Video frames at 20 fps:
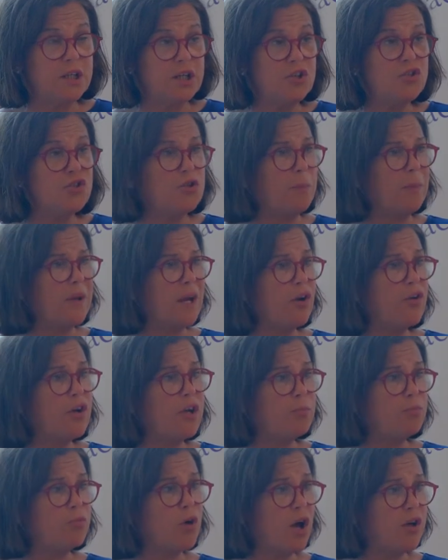So,
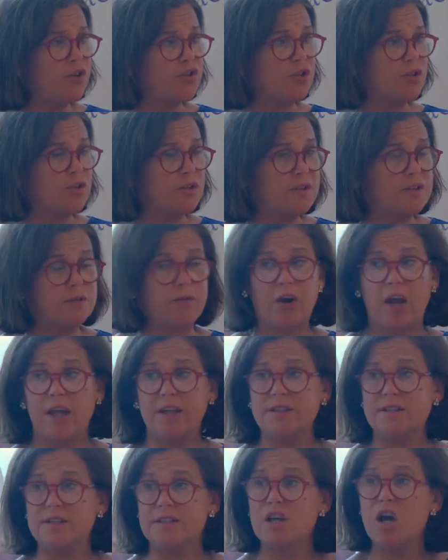period products,
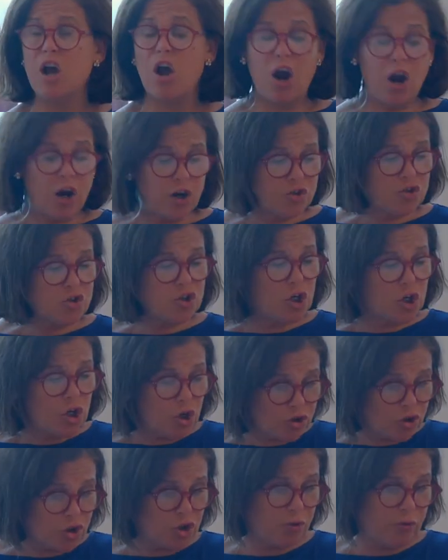friends, aren't
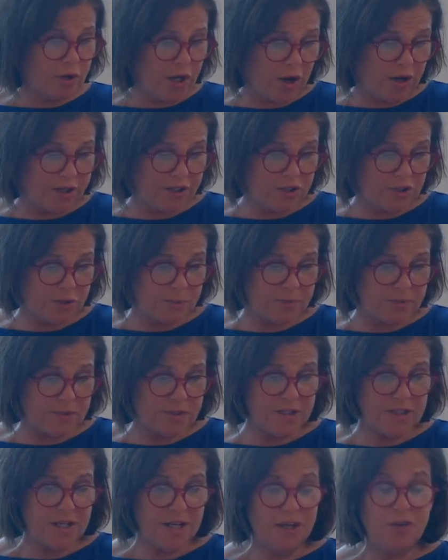luxury
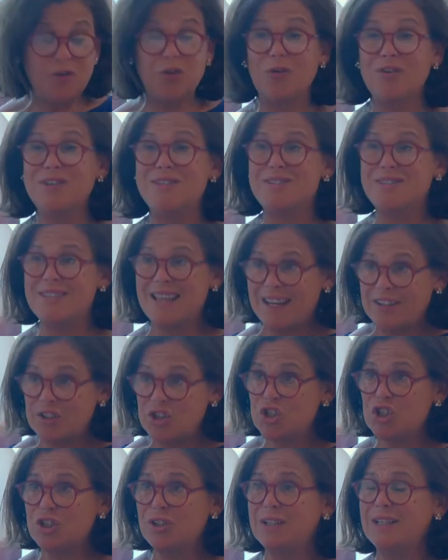items. They're
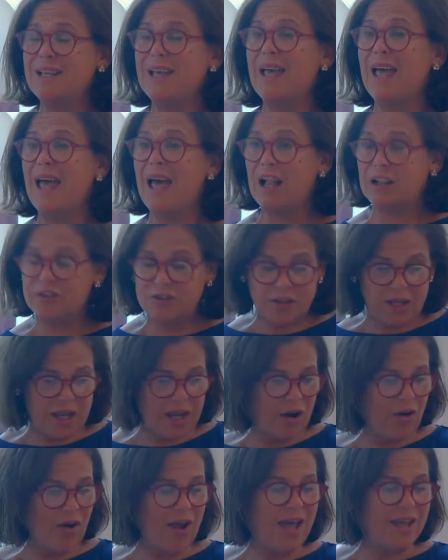essential
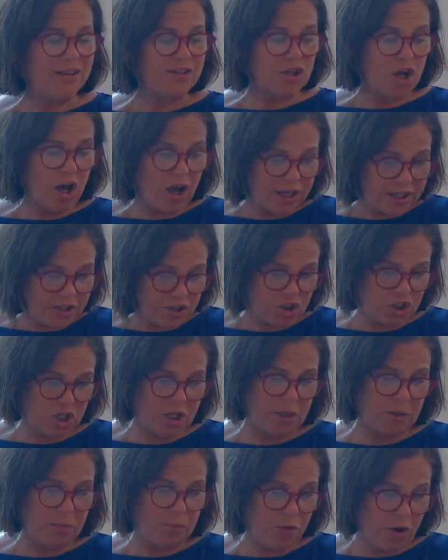healthcare and
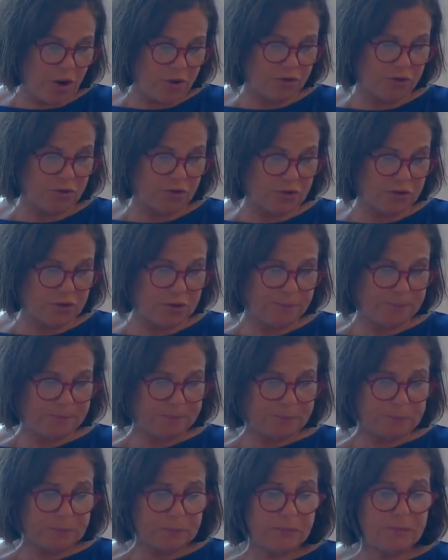hygiene products.
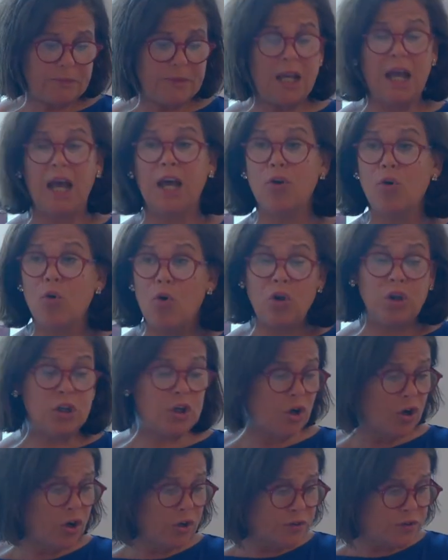And all
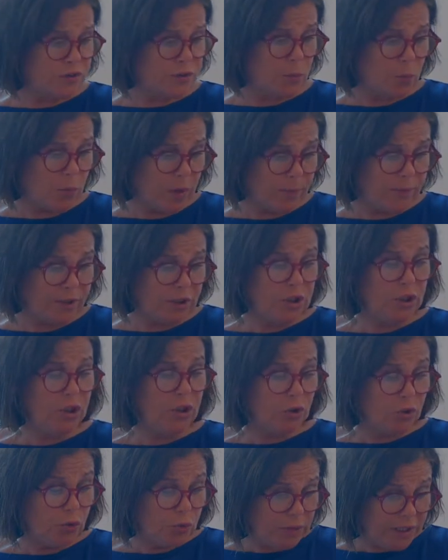girls and women
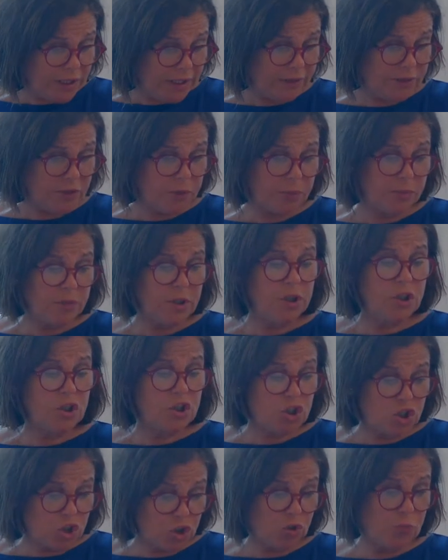who need them
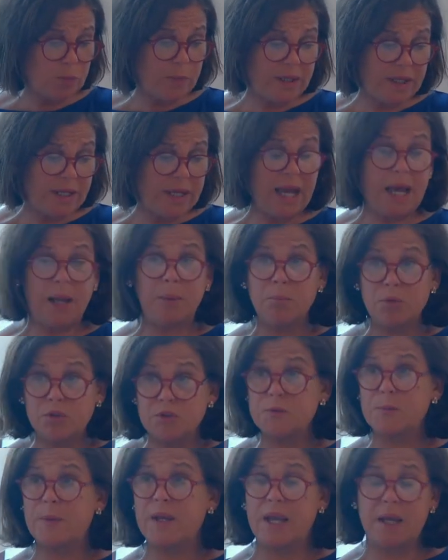should be and
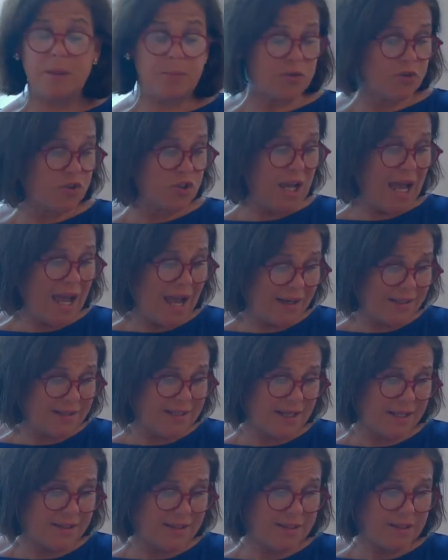must be able to
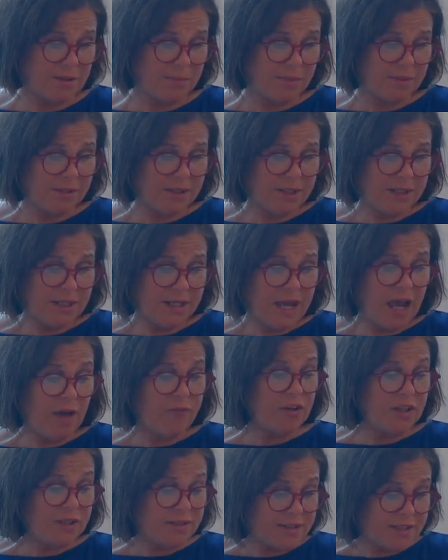access them.
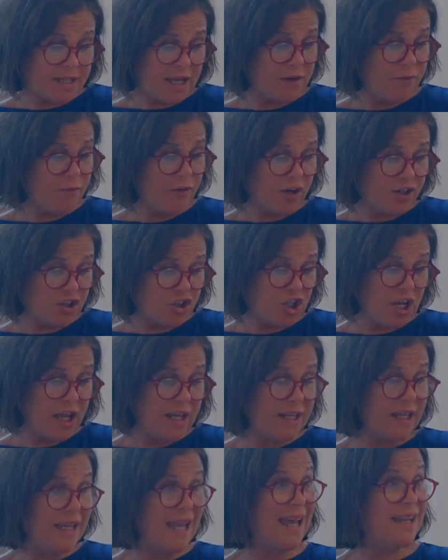Having a safe,
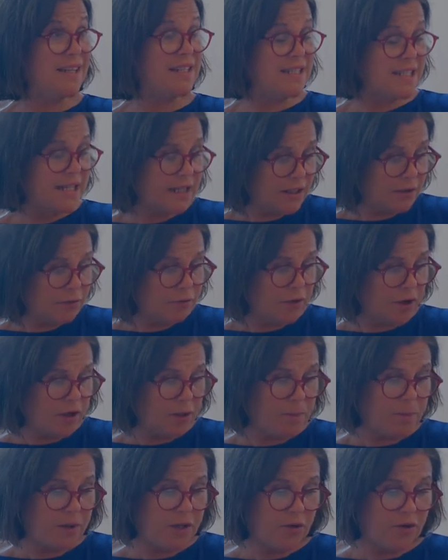hygienic, and
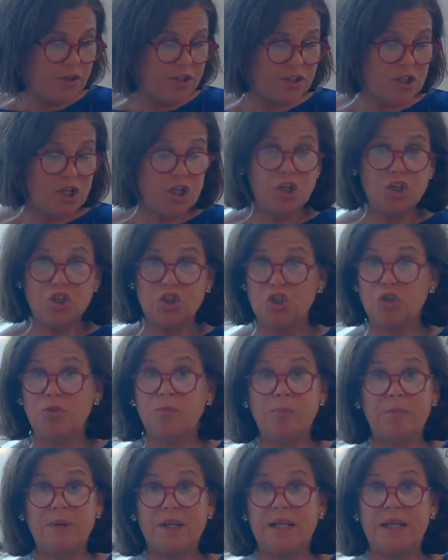dignified period
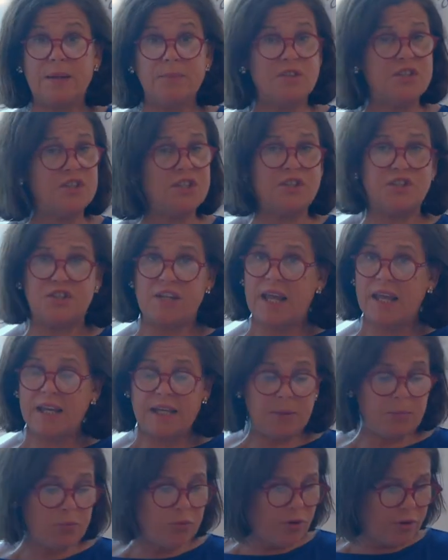shouldn't be limited to
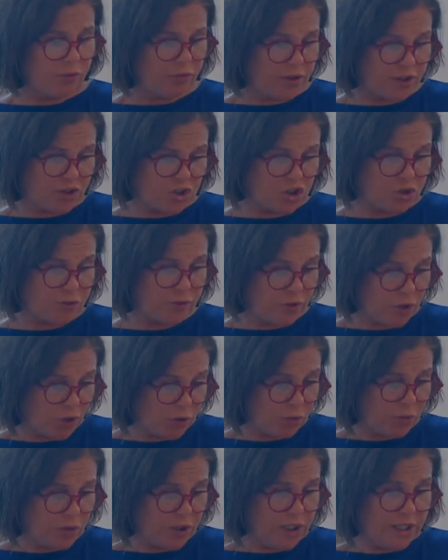any privileged
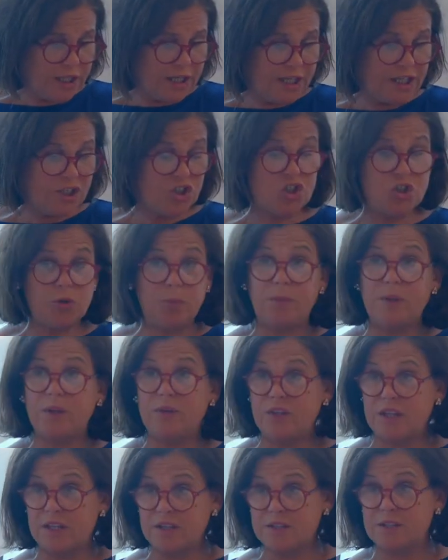few. It should be
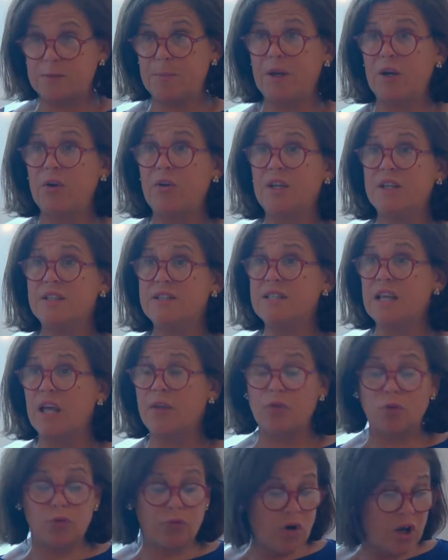the experience
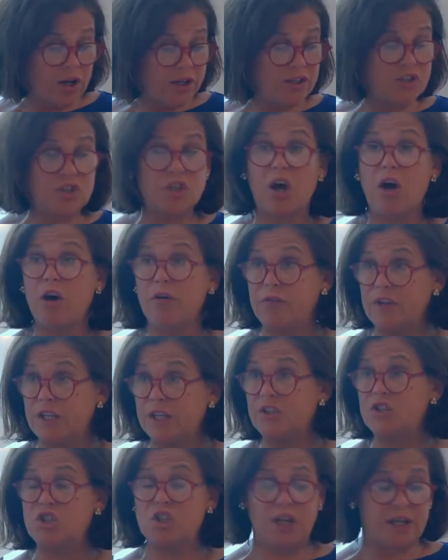and the right of
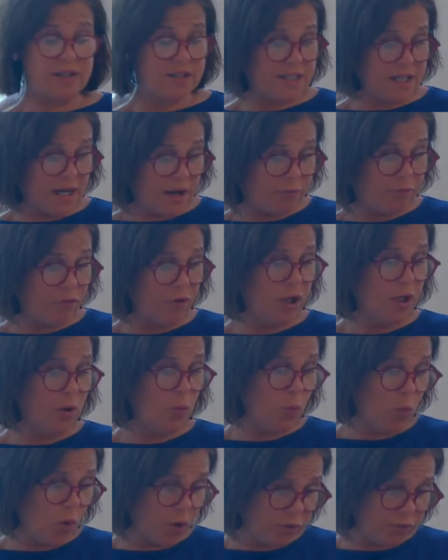each and every
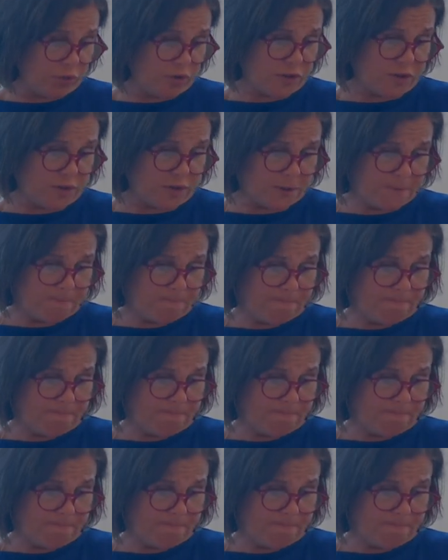one of us.